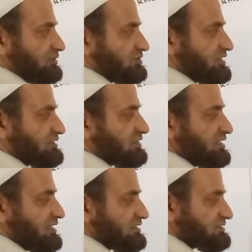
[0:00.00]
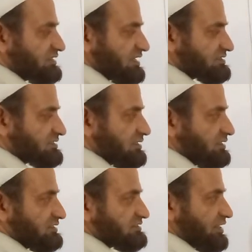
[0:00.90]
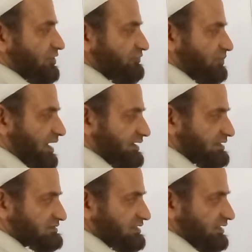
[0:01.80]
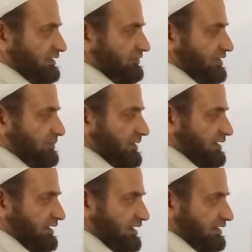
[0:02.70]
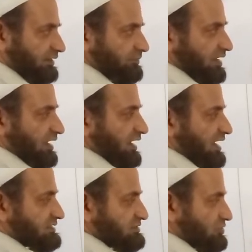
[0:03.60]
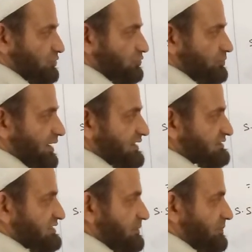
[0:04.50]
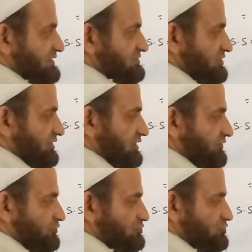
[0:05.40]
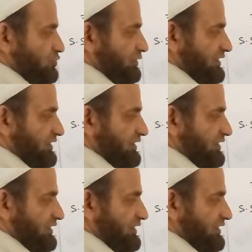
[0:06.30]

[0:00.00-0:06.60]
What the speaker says: 3 and 3 6. Sign of minus. divided by 8. X equal to minus 3 plus 3 give you 0